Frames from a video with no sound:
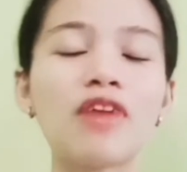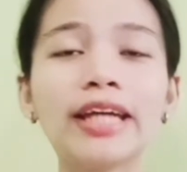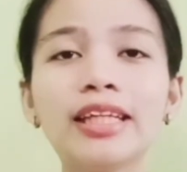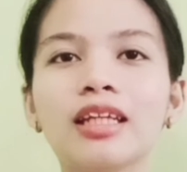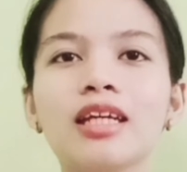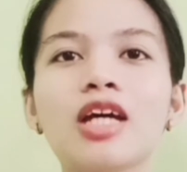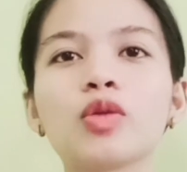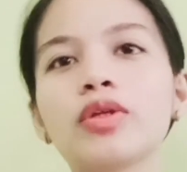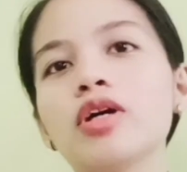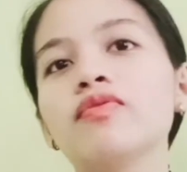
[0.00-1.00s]

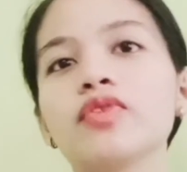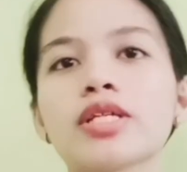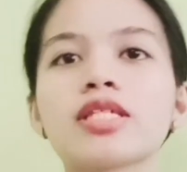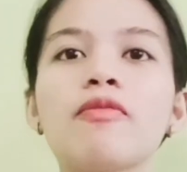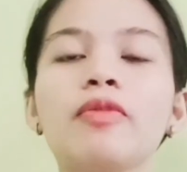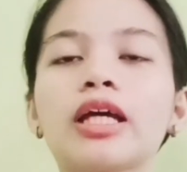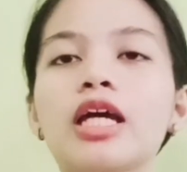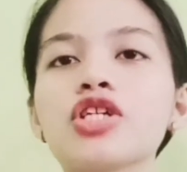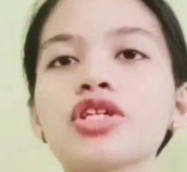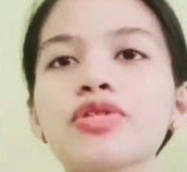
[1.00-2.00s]
Finally, and with obvious
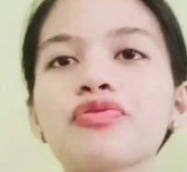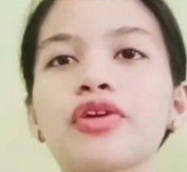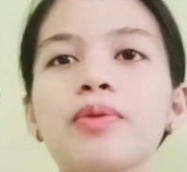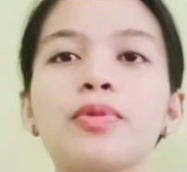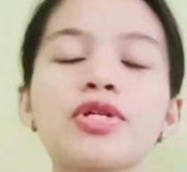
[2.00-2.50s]
implications for